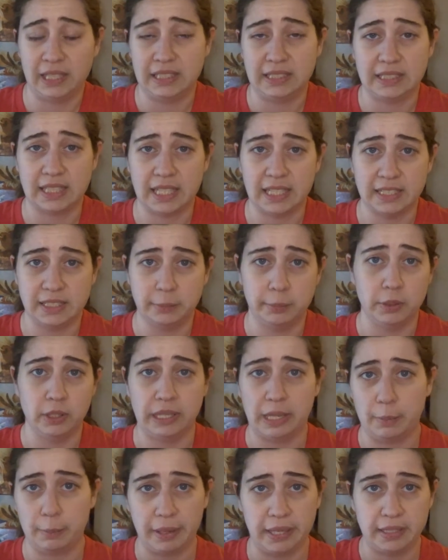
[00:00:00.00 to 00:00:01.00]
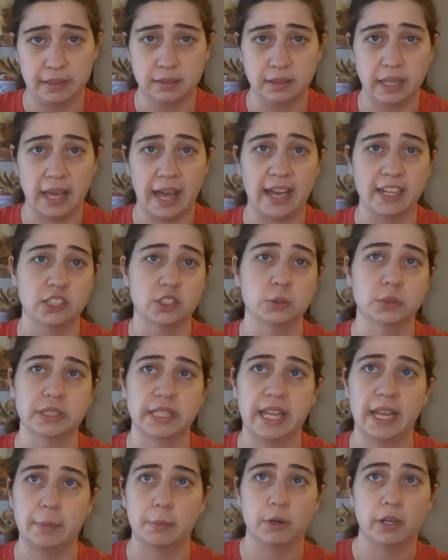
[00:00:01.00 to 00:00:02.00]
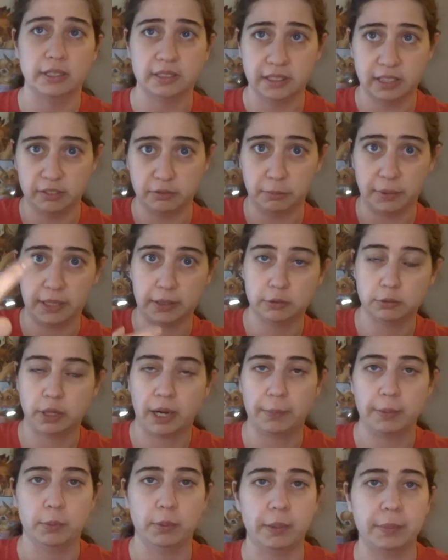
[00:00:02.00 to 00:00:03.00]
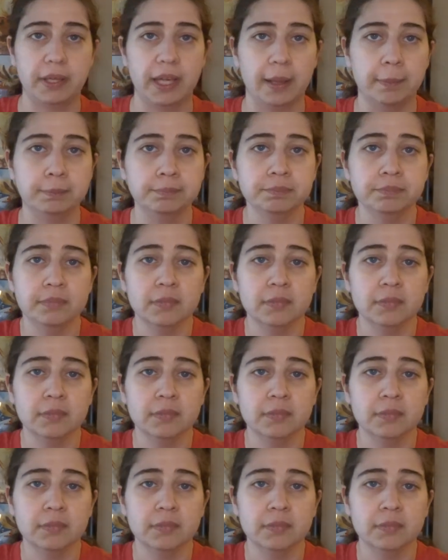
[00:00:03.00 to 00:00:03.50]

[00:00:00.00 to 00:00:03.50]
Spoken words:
I decided to pull out my actual camera instead of my crappy webcam